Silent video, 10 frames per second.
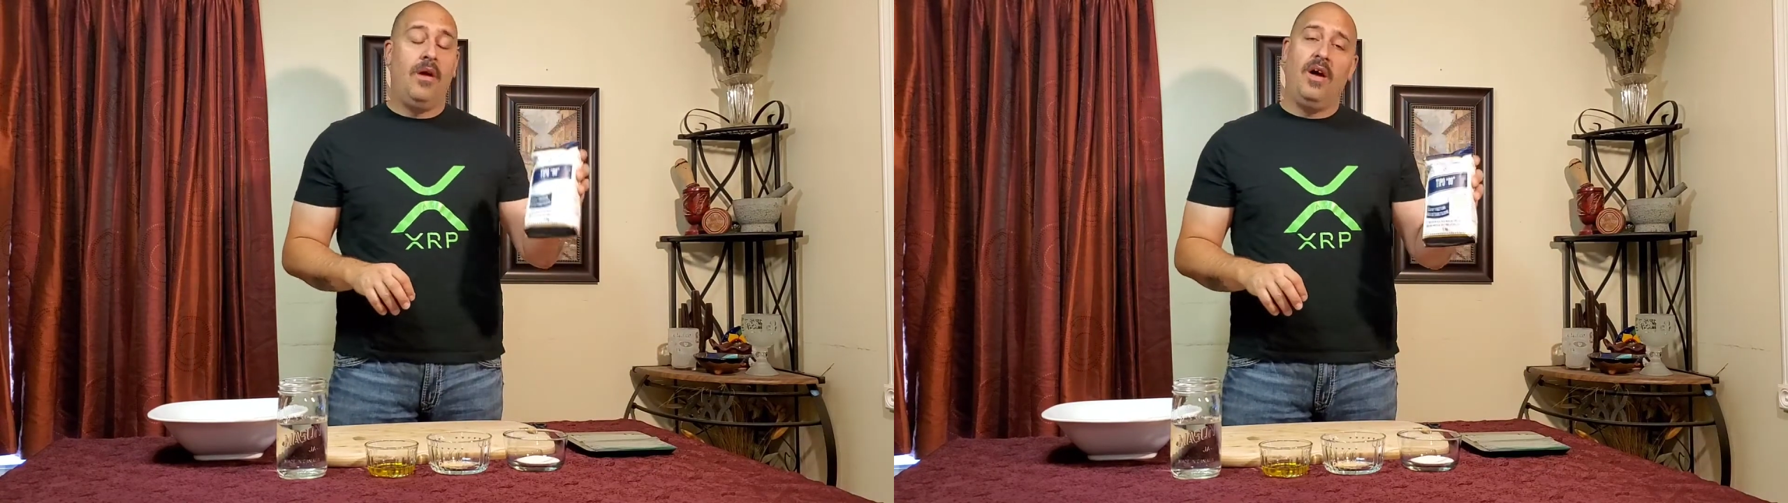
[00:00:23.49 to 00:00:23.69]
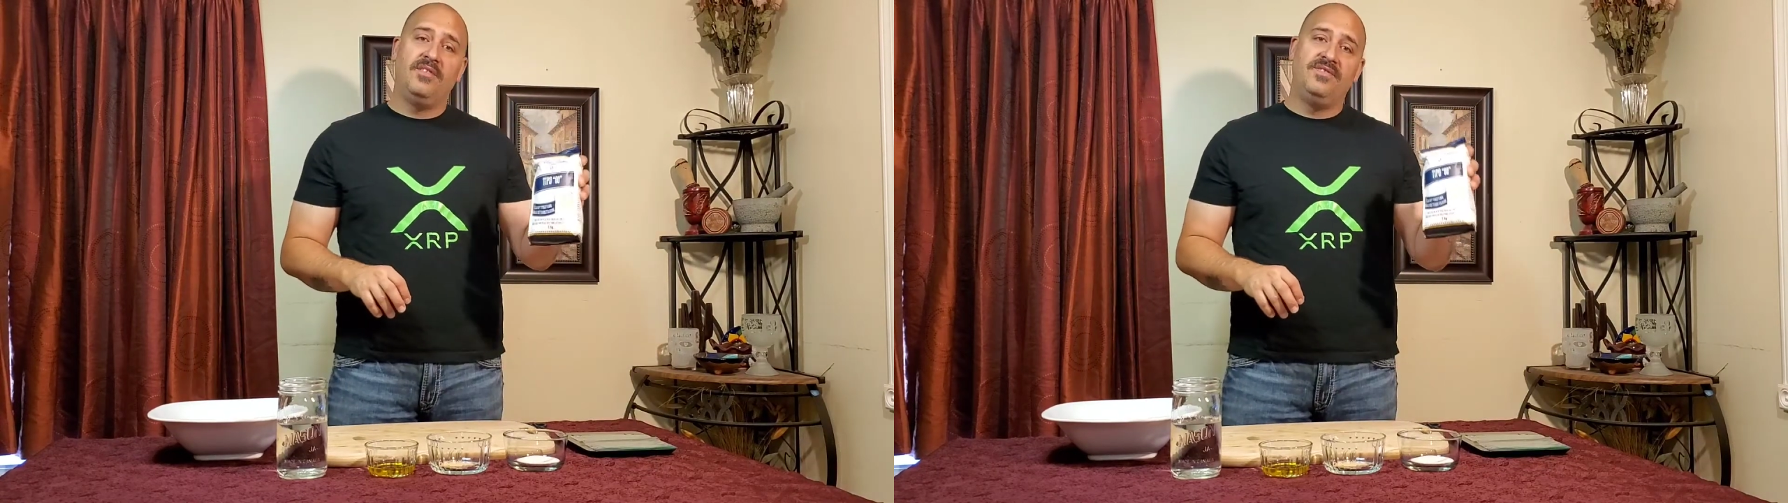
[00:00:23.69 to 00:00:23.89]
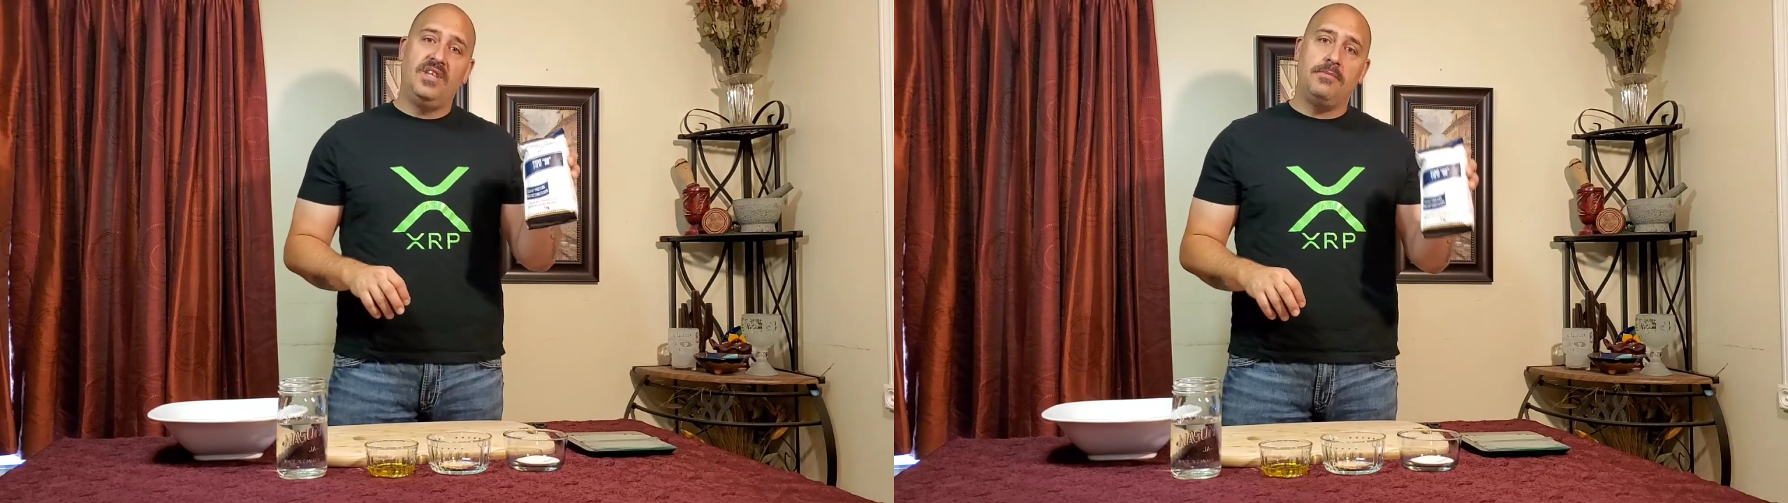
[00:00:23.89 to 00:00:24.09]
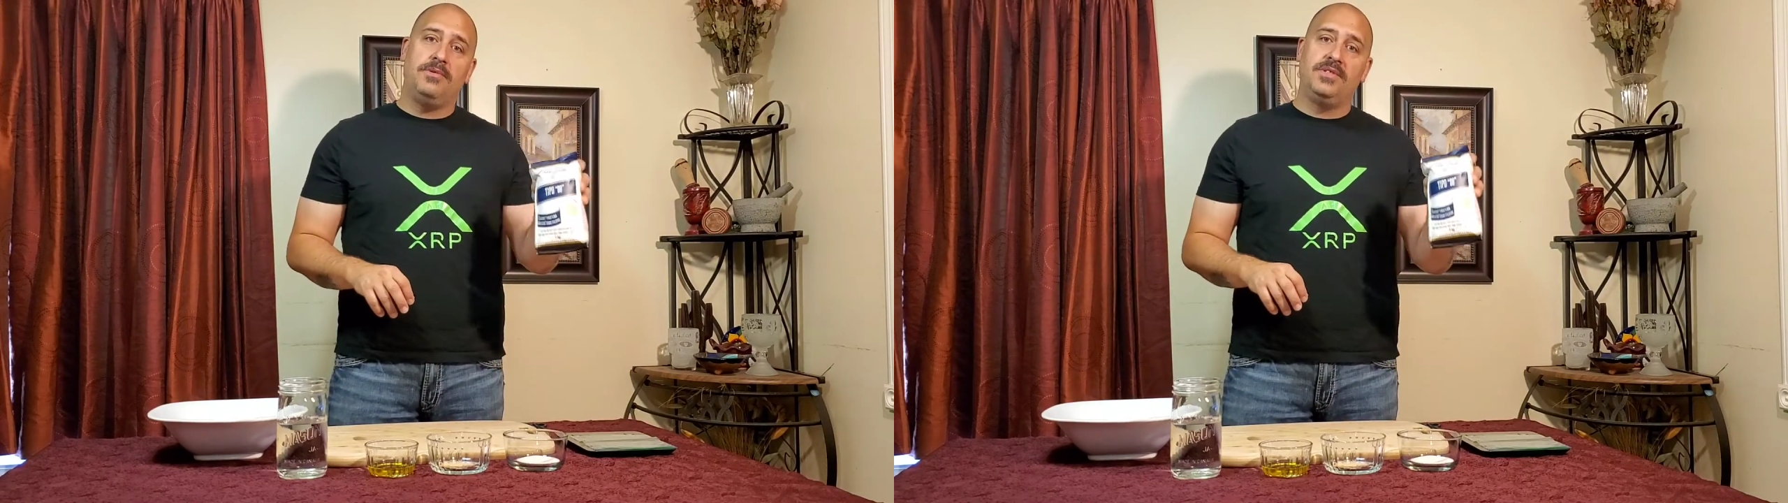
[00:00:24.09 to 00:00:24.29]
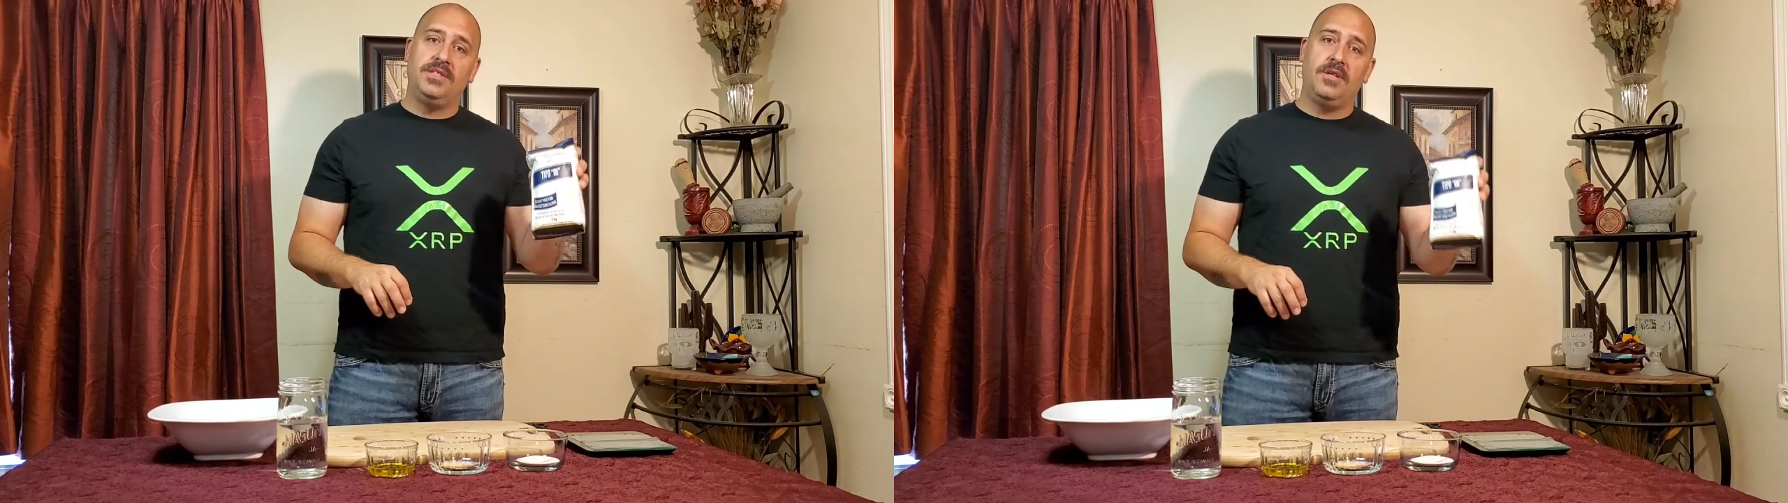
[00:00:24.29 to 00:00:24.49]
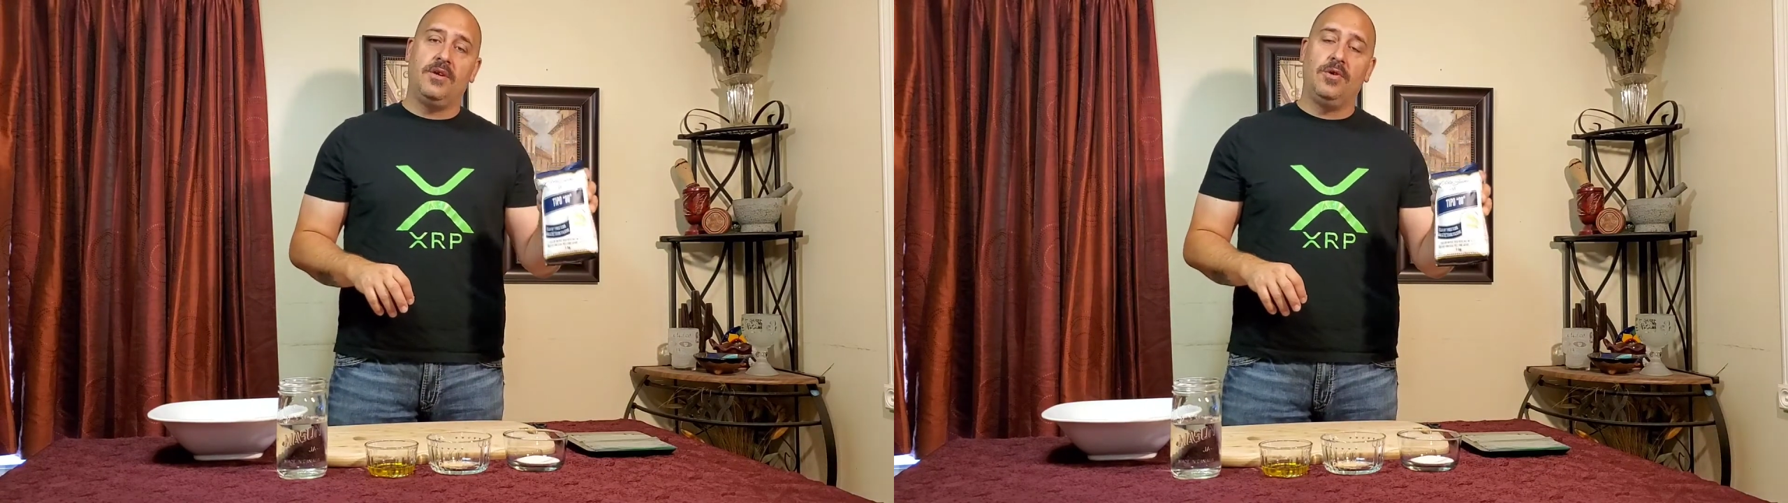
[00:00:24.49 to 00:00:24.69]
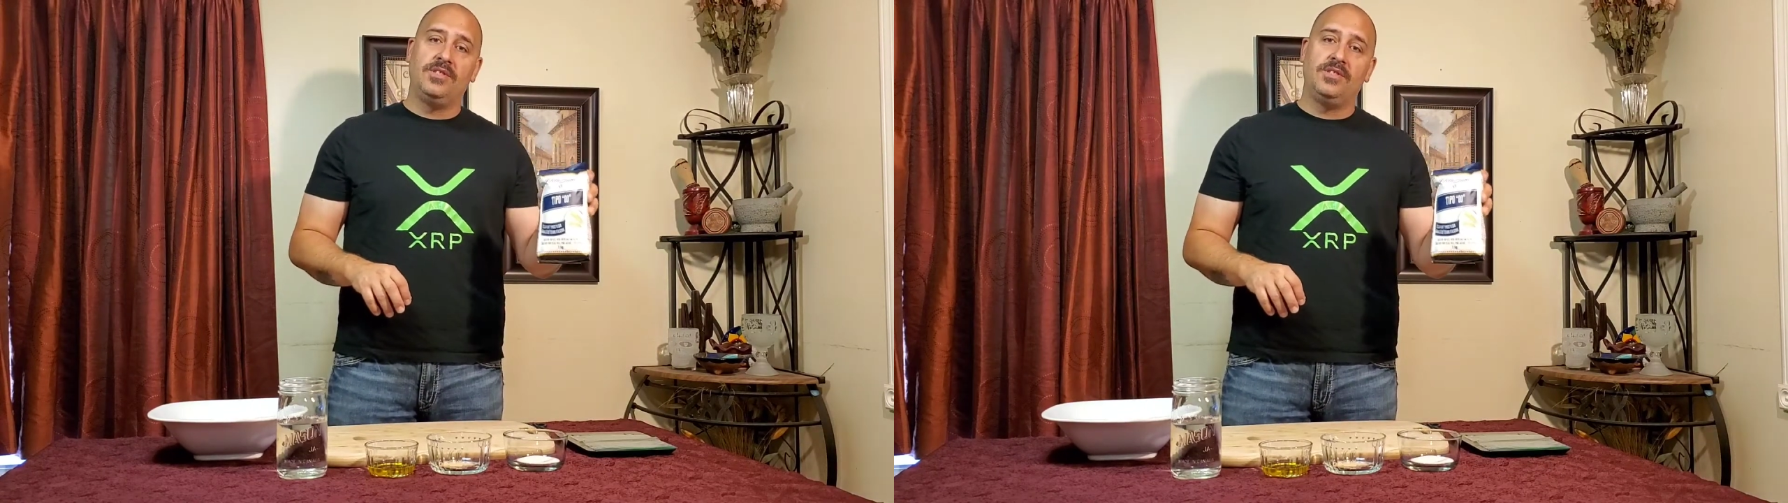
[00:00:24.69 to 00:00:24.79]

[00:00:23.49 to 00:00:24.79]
of 00